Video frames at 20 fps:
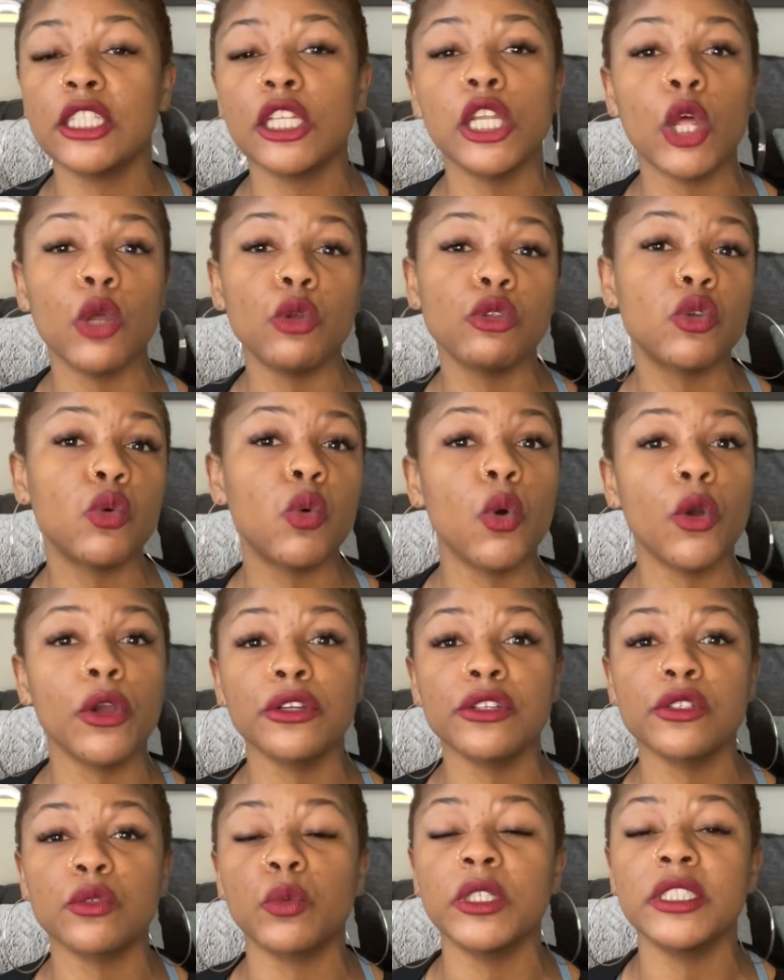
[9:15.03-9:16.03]
close
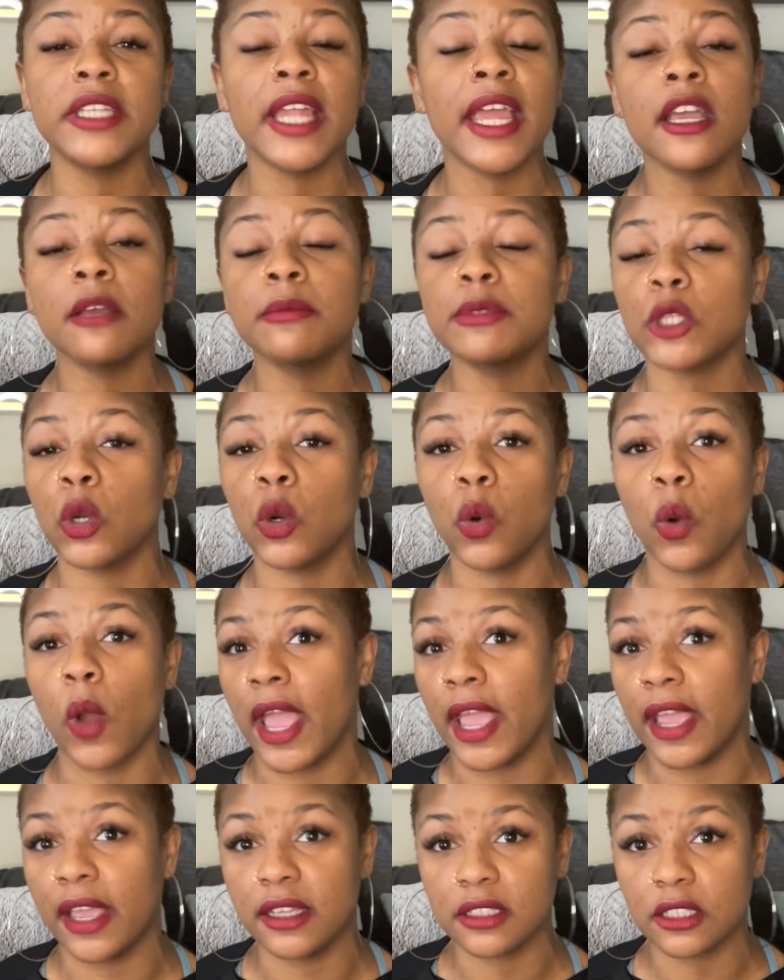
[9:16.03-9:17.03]
quarters with Deb's old
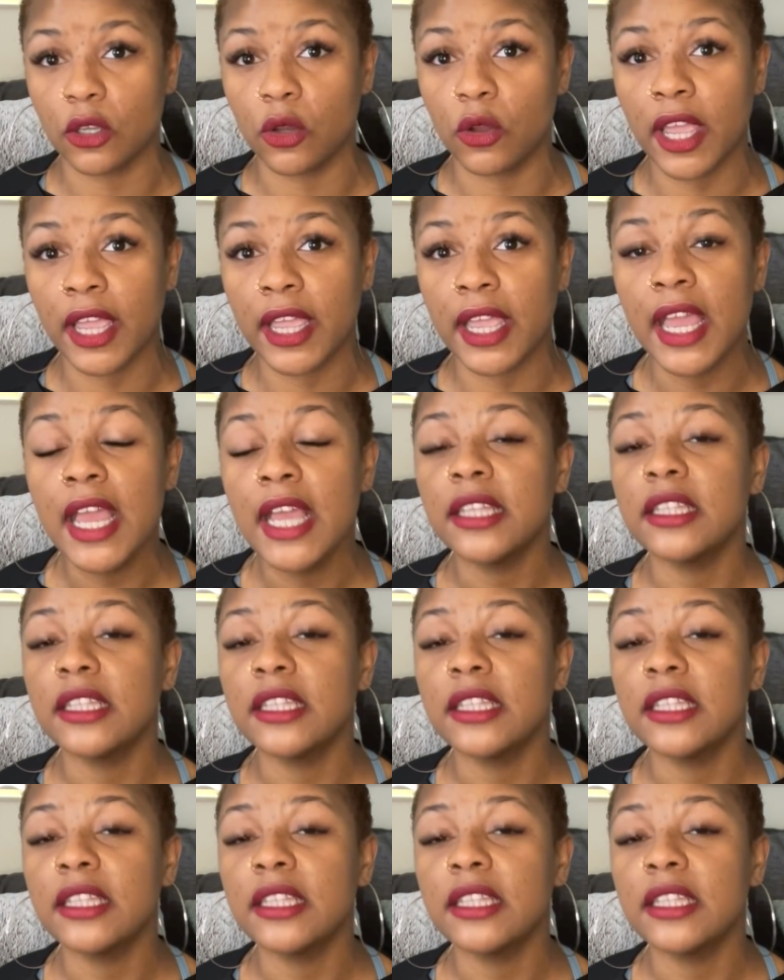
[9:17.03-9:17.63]
ass, okay?